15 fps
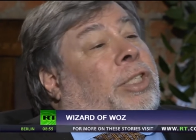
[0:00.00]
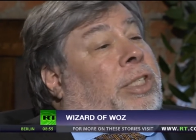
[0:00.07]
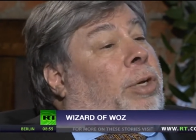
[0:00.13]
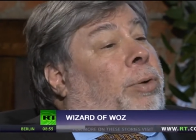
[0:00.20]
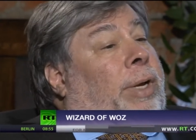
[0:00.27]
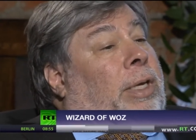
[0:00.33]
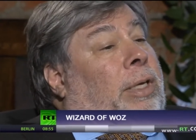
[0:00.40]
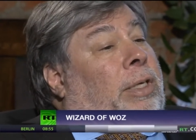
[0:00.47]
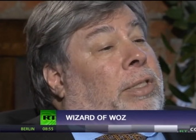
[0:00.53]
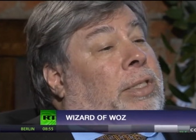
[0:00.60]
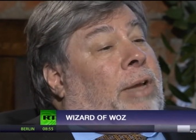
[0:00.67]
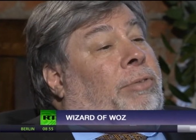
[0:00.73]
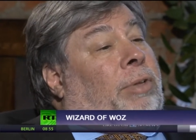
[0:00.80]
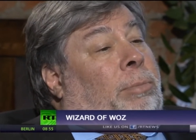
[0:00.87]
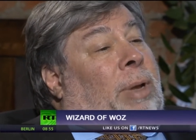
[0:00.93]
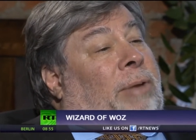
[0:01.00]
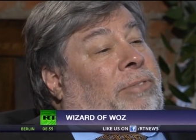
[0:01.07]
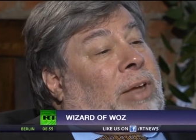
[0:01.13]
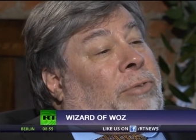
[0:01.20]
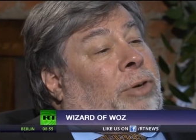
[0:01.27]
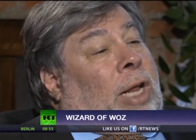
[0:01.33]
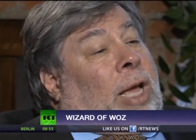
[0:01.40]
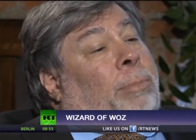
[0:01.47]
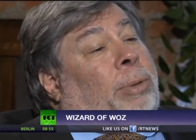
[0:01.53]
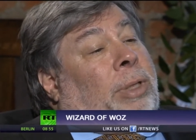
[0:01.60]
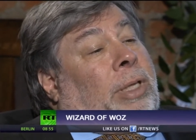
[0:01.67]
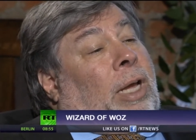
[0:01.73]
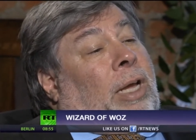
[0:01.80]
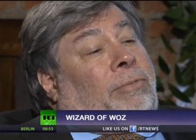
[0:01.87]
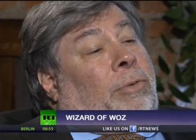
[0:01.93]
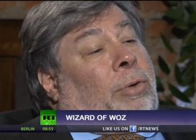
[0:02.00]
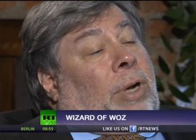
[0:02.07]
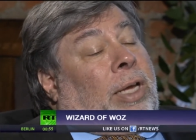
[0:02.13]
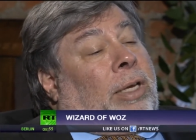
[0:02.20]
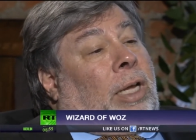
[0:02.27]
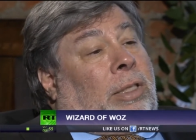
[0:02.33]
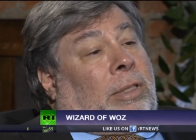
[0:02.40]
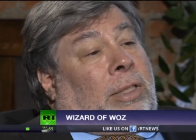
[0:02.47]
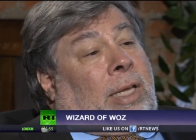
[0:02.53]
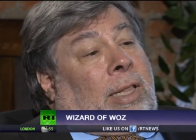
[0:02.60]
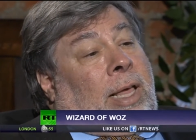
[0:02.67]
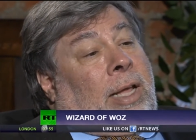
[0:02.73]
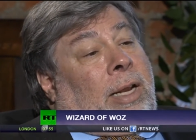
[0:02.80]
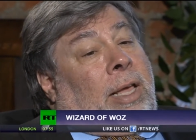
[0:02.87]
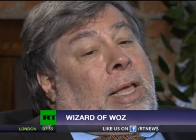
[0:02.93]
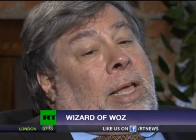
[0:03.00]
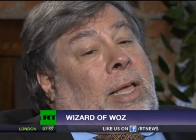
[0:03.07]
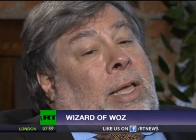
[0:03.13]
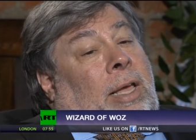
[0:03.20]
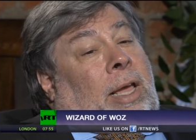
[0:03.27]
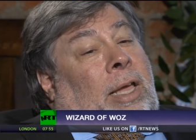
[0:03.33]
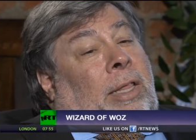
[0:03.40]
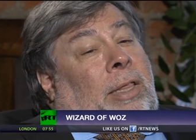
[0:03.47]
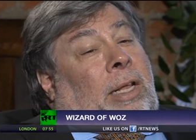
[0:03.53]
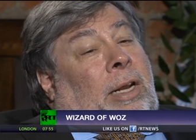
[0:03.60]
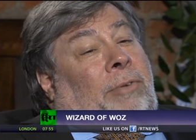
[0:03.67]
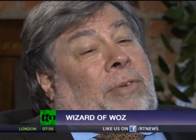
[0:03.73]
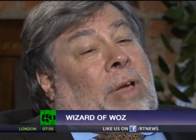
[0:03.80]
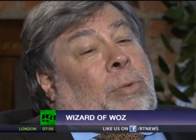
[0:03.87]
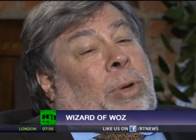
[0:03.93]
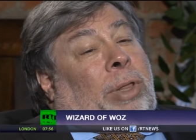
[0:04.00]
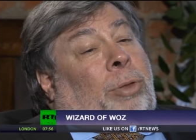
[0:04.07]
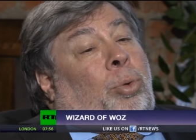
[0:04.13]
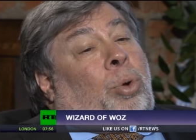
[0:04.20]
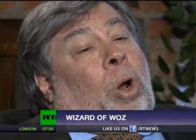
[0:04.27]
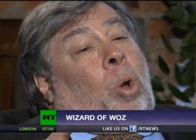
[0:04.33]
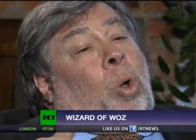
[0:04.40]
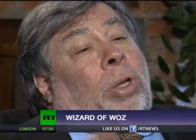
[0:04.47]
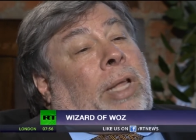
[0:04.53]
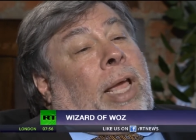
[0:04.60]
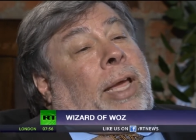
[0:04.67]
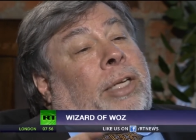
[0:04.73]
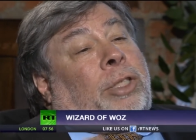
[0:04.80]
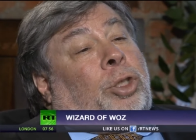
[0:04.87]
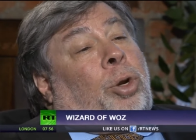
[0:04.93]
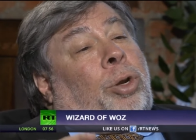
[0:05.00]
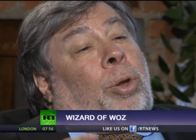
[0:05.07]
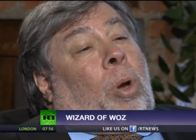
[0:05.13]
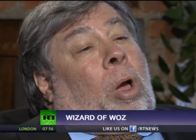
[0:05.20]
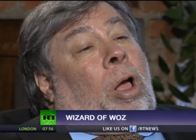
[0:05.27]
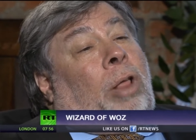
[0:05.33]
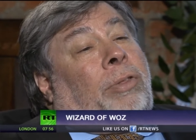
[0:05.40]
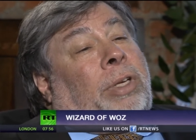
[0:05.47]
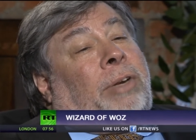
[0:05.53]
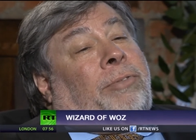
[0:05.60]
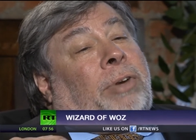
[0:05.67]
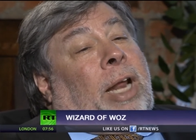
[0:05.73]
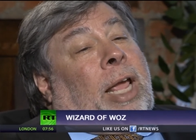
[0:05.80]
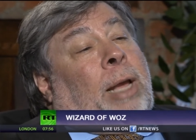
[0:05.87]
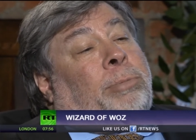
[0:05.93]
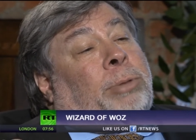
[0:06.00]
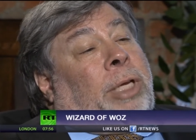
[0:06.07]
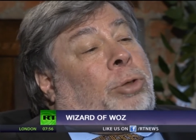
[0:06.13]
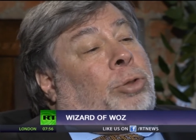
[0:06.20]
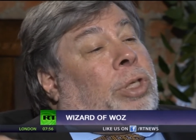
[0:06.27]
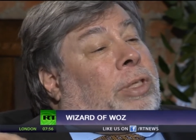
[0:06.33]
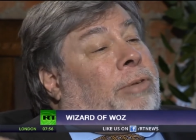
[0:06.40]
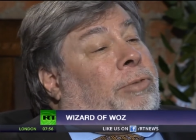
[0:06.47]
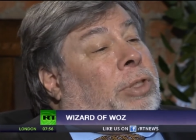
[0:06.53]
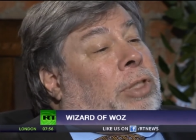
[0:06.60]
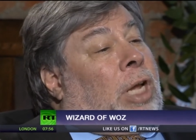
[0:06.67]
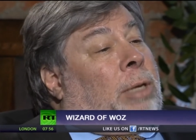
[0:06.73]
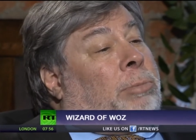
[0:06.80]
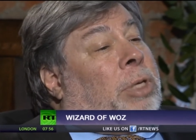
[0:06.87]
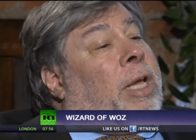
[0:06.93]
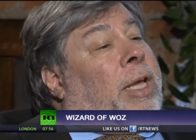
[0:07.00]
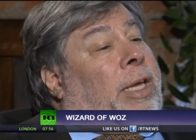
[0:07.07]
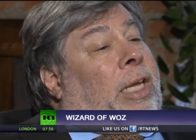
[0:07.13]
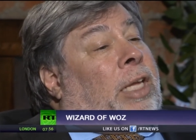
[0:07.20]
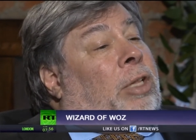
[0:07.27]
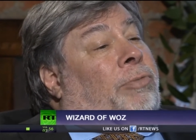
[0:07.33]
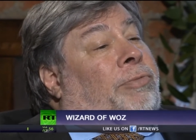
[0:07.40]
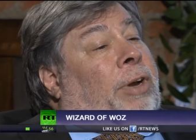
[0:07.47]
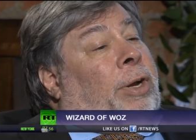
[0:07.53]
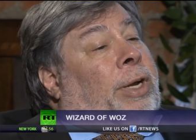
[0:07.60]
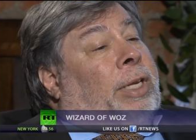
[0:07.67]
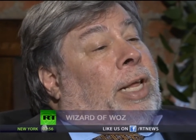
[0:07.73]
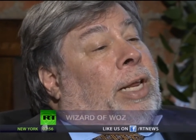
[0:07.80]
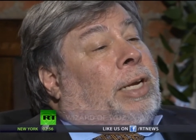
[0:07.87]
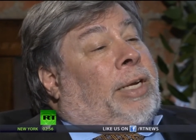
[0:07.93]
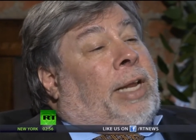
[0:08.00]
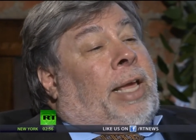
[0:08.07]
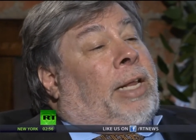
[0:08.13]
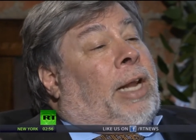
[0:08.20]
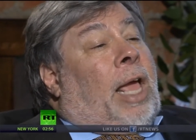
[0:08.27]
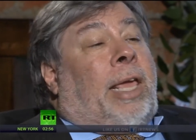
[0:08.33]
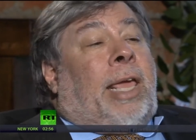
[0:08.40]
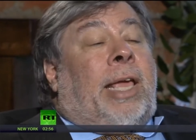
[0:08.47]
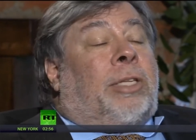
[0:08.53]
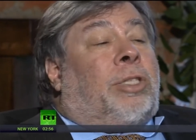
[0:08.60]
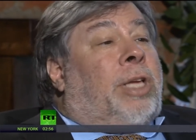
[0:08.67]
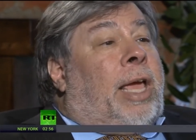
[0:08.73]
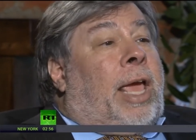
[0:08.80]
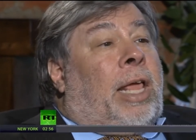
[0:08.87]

Siri is definitely my favorite app on the iPhone. I got to say that. And then if I went through a whole day and showed you all the different apps I use at different times, it'll vary day to day, and I can't say